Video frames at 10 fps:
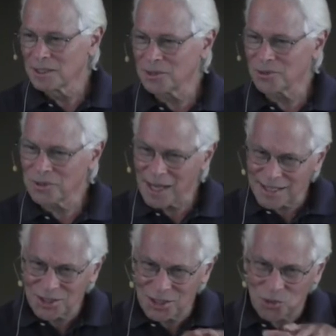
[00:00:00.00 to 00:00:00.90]

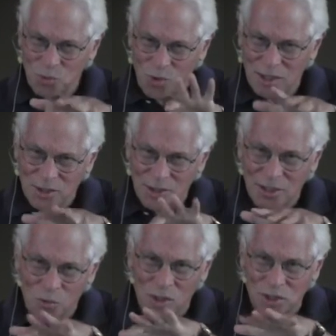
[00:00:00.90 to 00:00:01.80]
not just
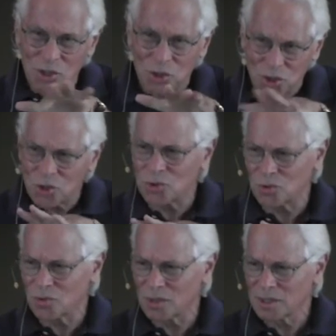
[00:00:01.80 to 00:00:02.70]
what to do,
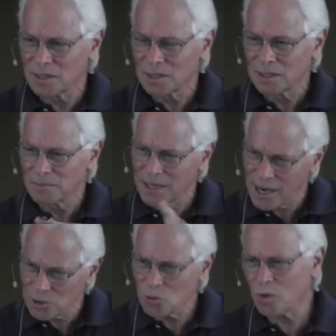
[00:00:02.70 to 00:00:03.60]
but
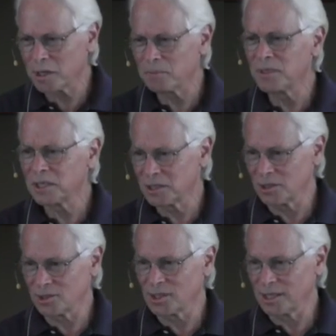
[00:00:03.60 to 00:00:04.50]
how you want to be in
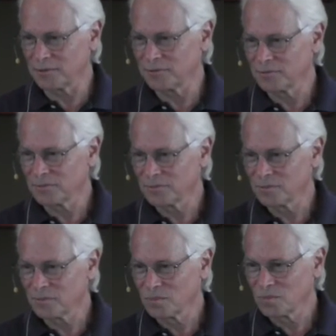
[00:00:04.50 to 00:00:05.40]
this life.
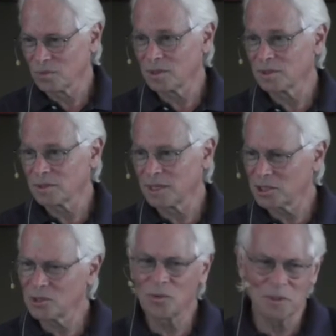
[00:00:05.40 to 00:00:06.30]
Right?
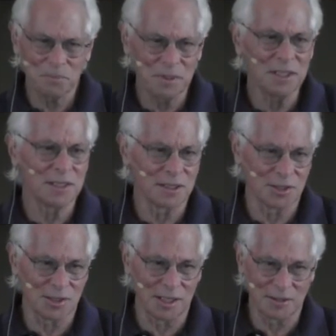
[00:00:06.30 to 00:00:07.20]
How do you want to be in
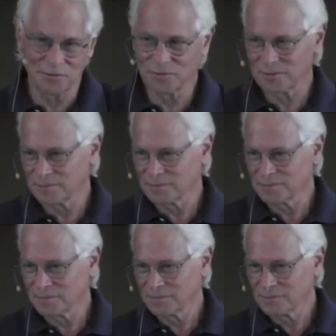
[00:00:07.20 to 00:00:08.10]
this life?
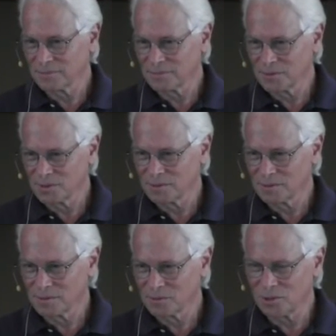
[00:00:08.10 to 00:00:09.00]

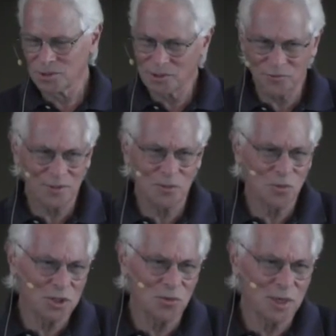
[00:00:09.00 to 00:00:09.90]
Which is different
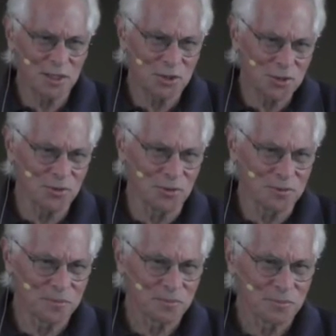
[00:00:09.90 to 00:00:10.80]
than what do you want to do.
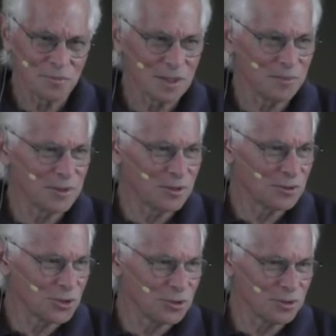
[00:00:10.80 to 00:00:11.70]
There
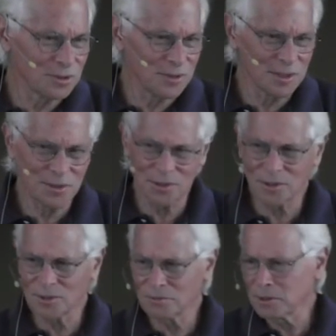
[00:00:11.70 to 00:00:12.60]
are certain things
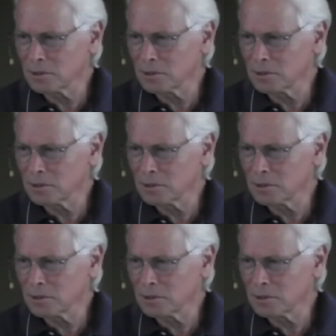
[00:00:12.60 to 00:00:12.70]
that are,